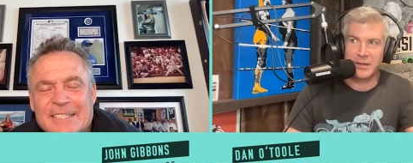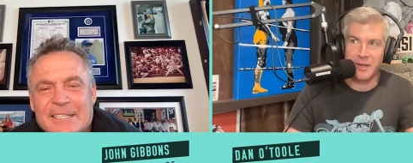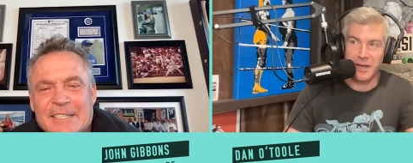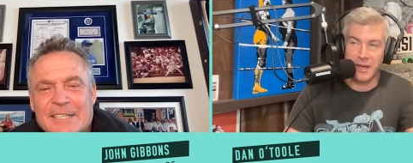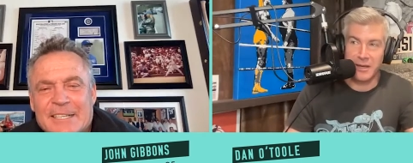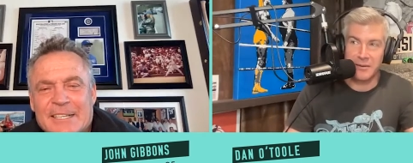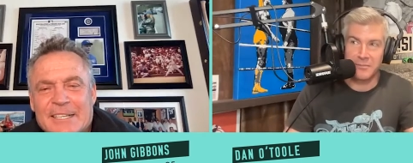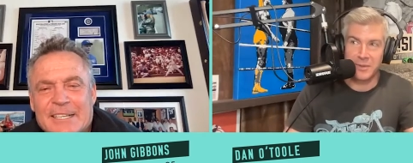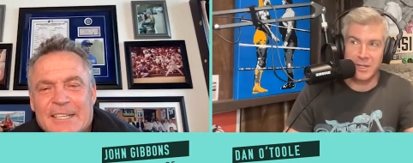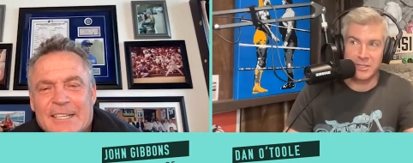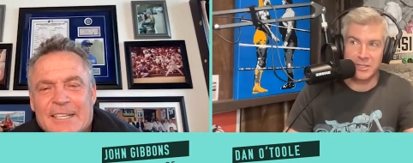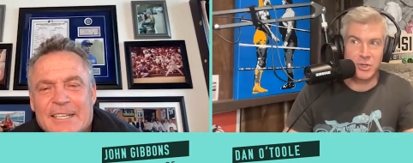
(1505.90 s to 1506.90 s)
Speaker 1: I'm
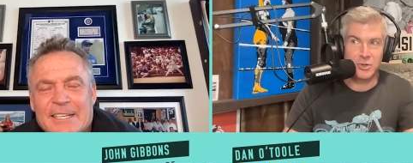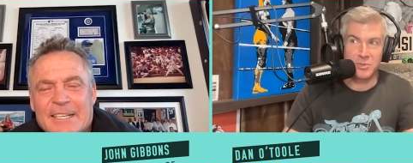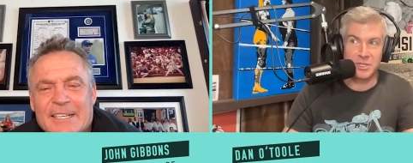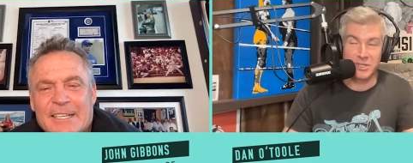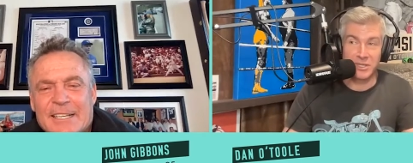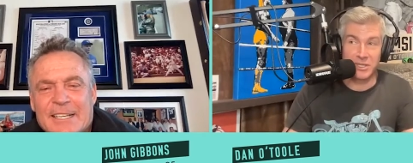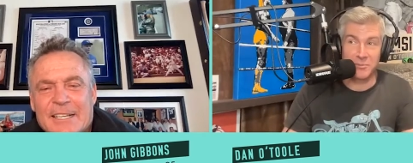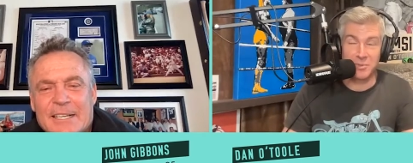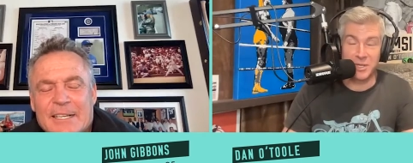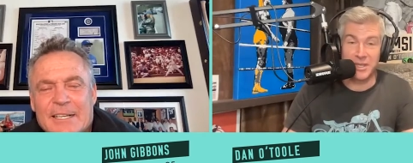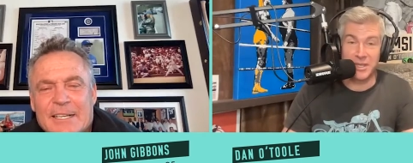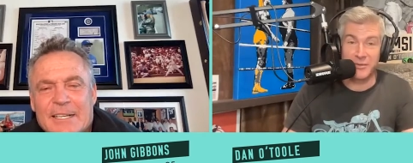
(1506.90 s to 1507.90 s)
assuming you're going to
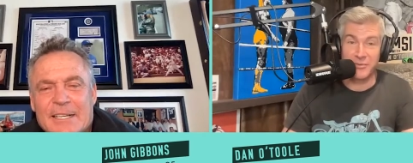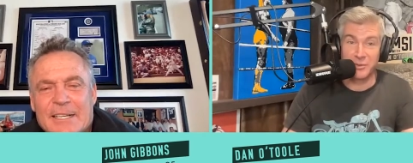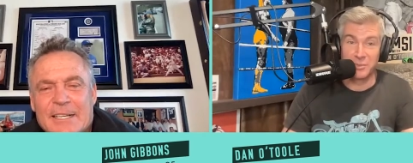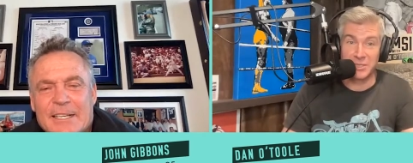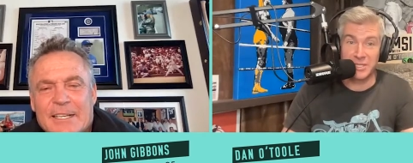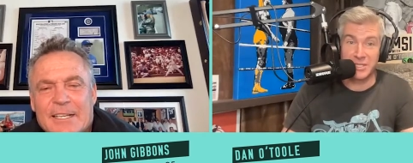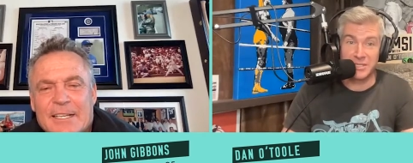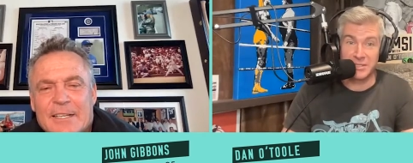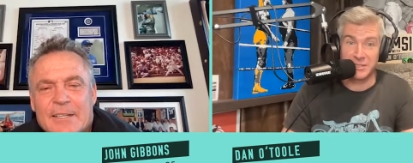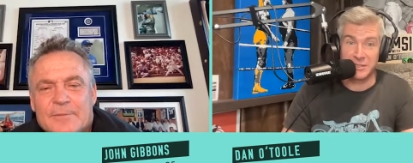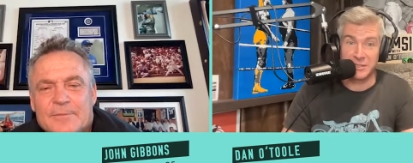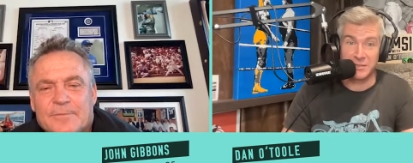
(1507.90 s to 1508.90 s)
be there for
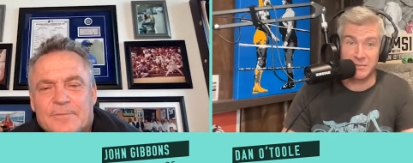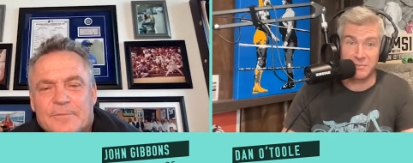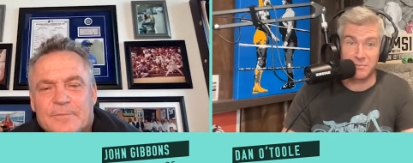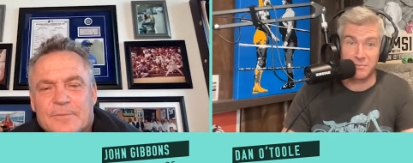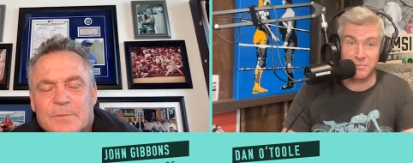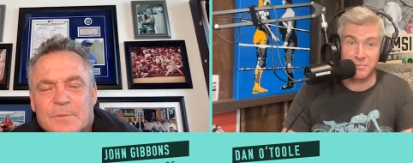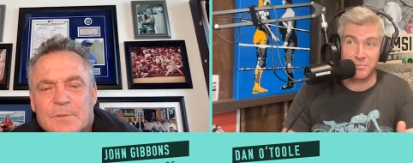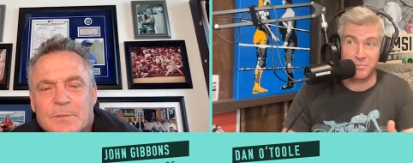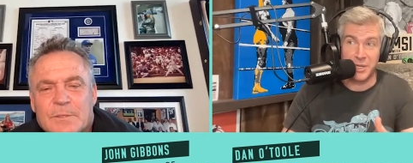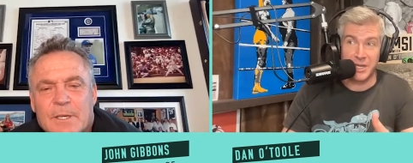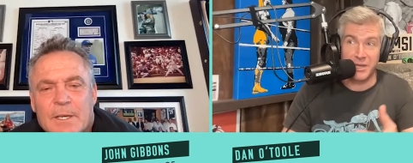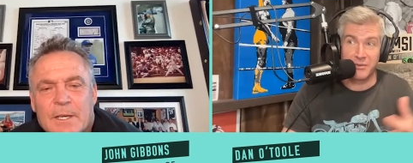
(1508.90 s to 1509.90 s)
Bautista's
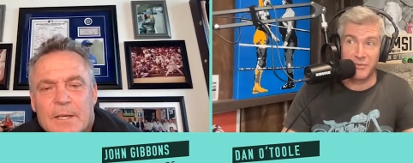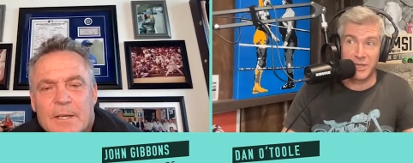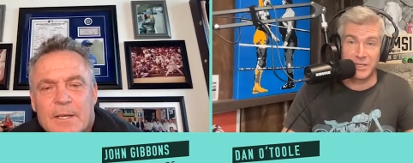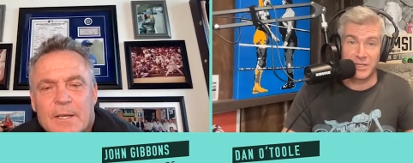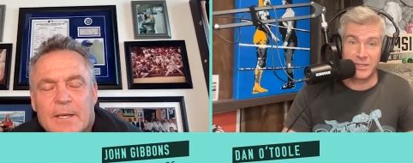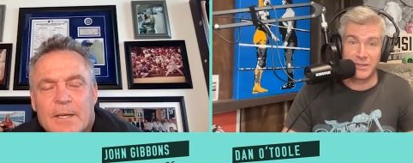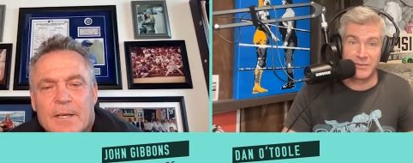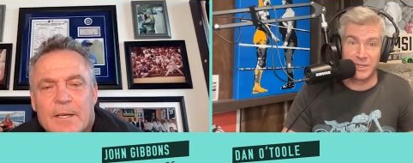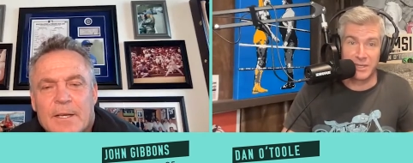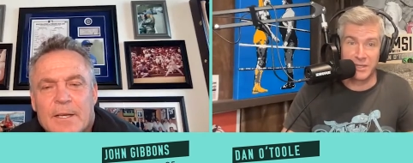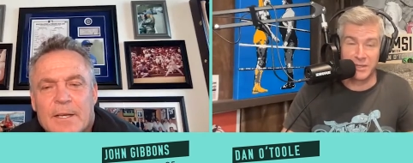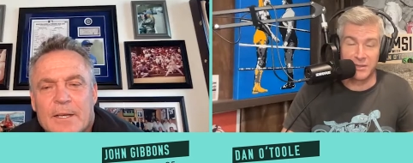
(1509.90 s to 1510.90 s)
big unveiling of
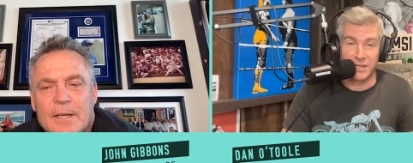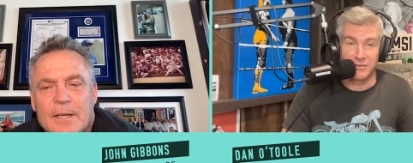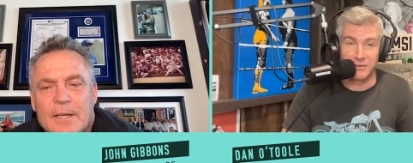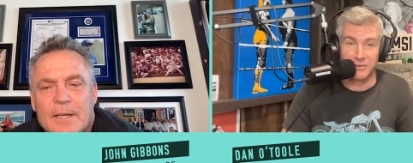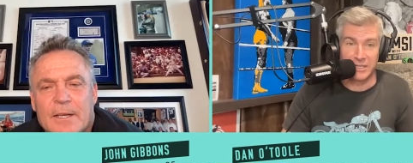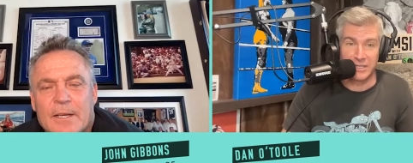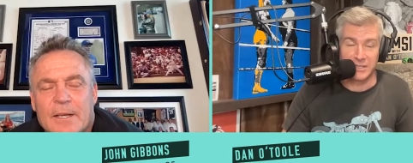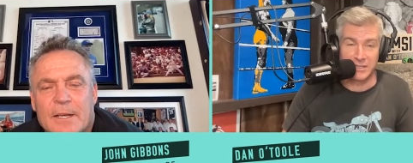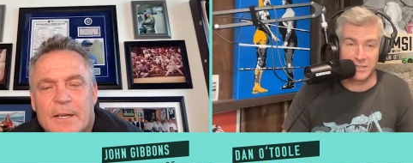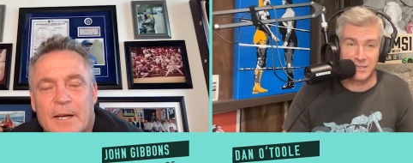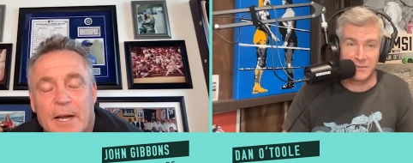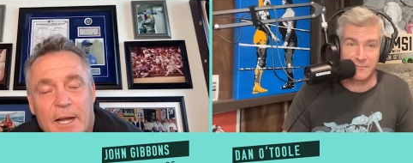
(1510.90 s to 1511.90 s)
the level of
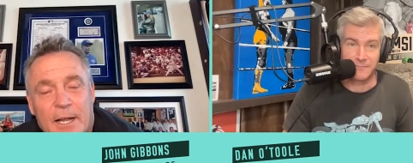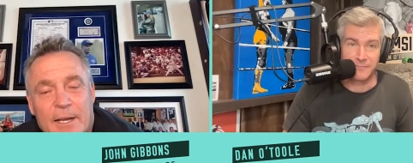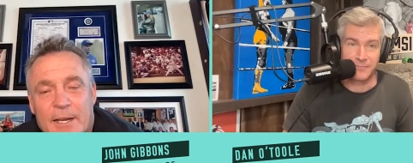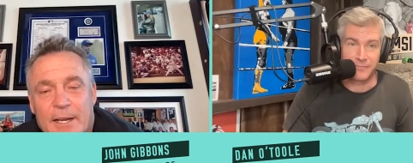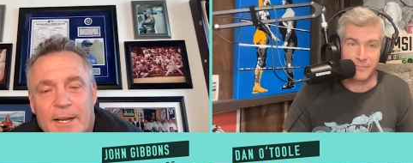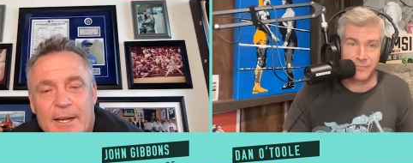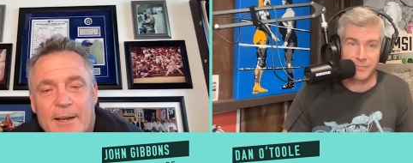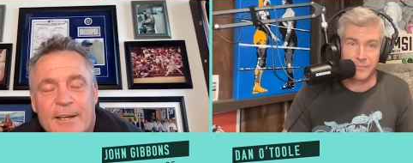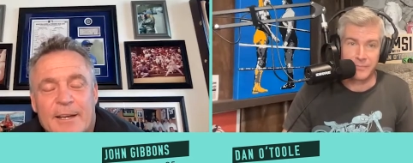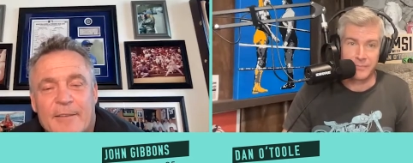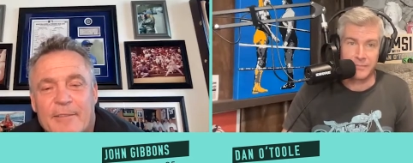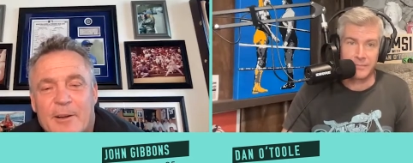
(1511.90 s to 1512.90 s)
excellence.
Speaker 2: I
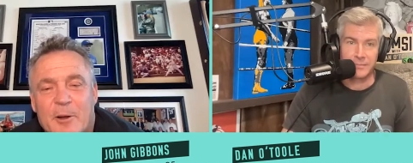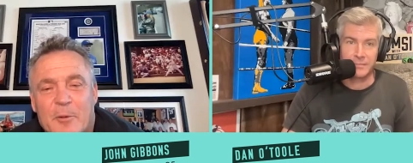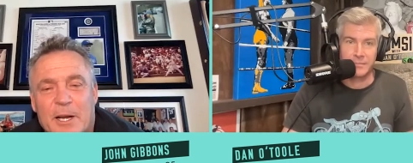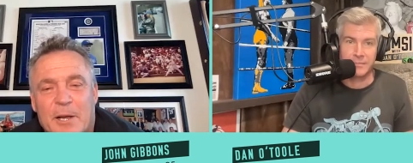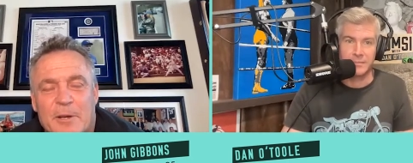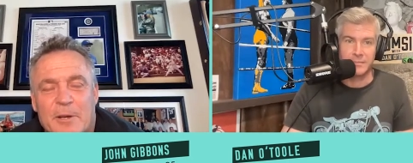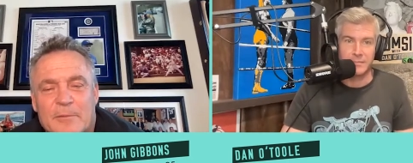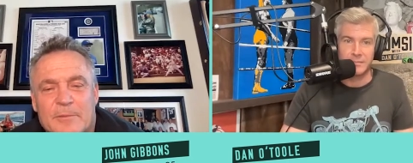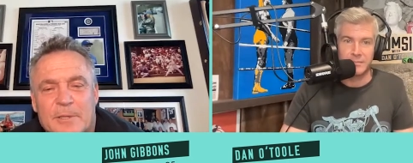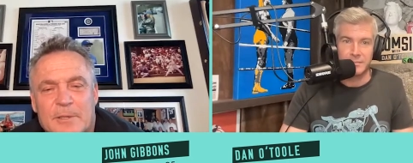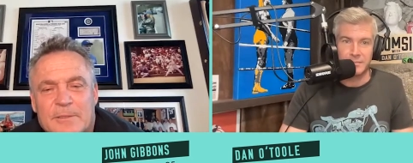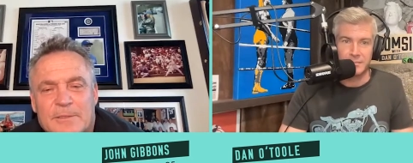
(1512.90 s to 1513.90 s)
you never know, but I would love
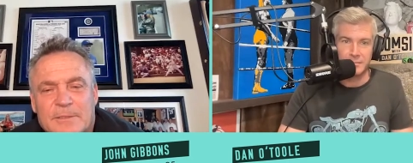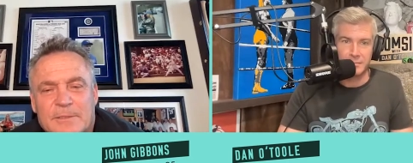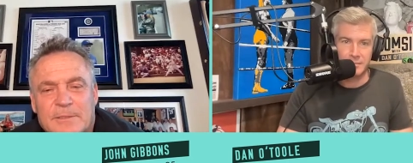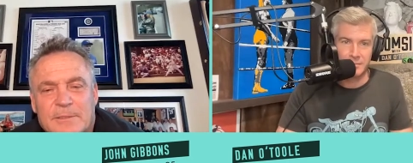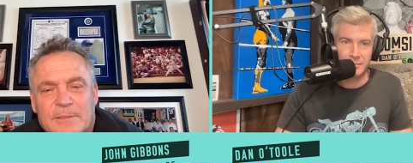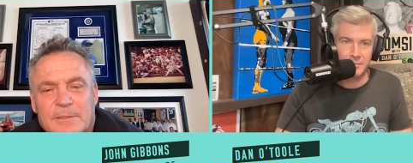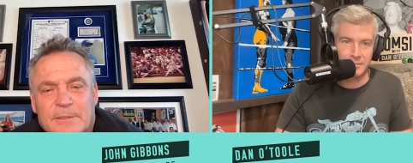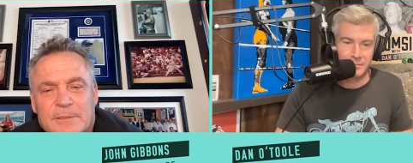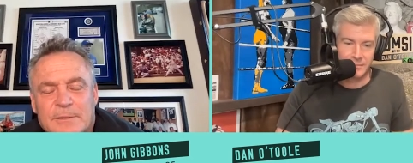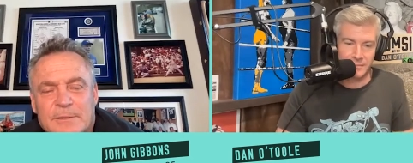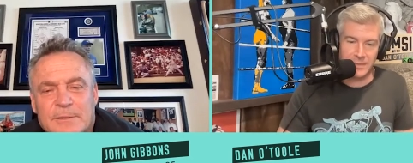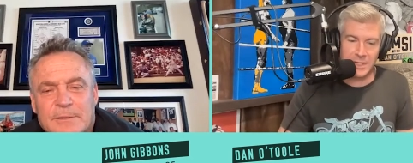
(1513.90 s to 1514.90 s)
to.
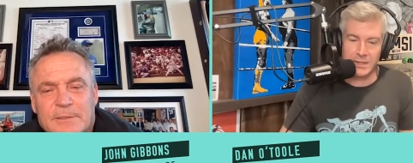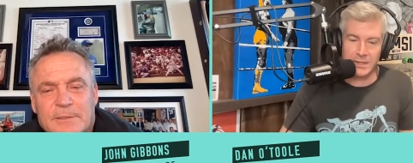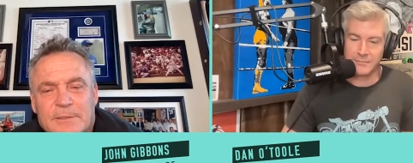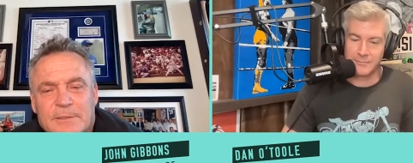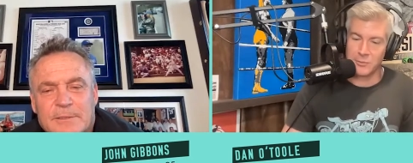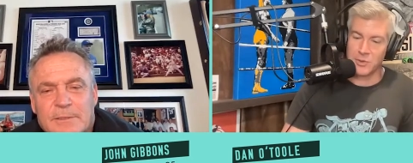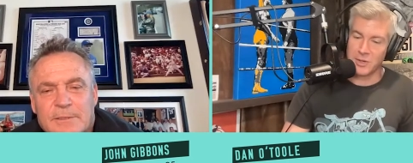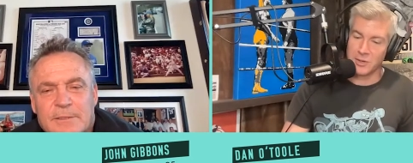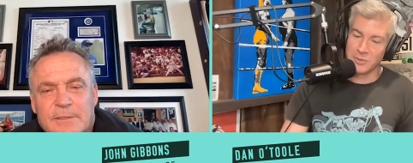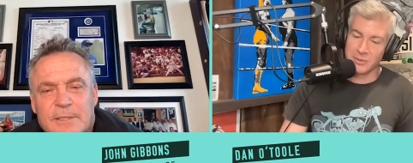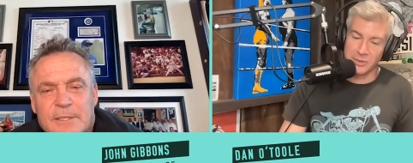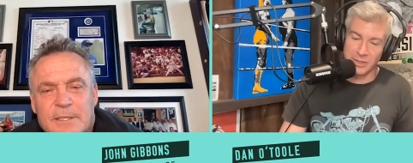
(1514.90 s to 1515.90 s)
Speaker 1: Okay. Well,
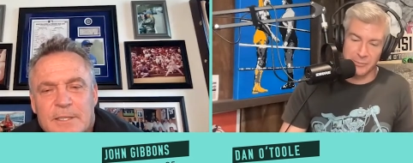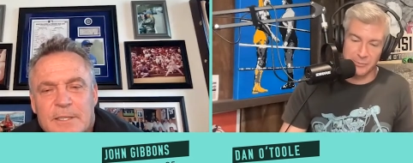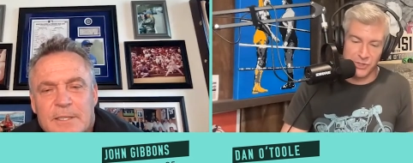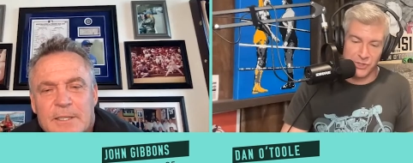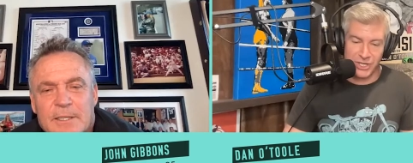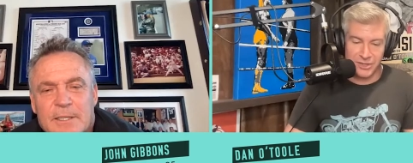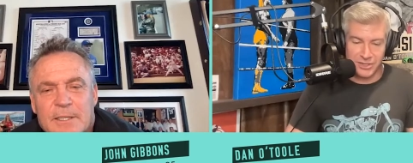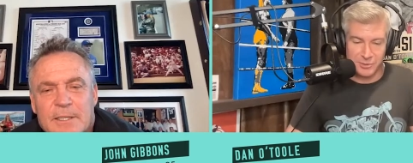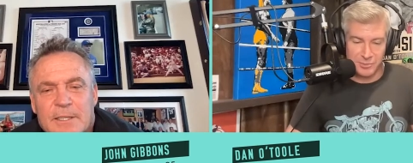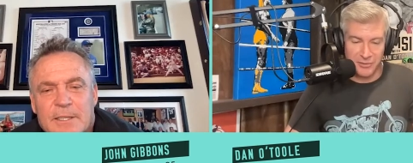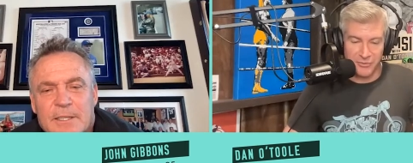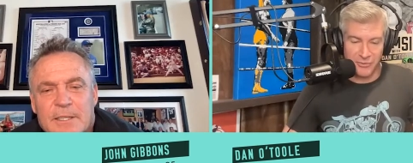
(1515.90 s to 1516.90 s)
we really appreciate this,
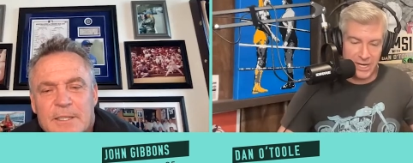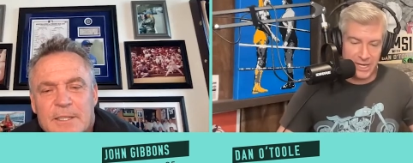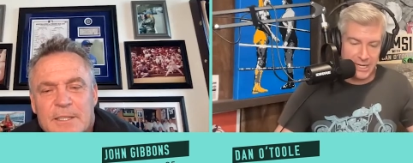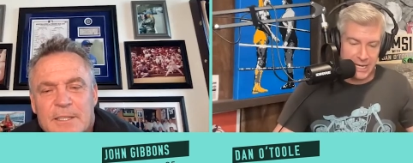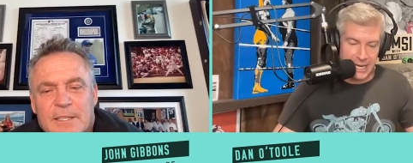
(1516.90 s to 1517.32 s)
my friend,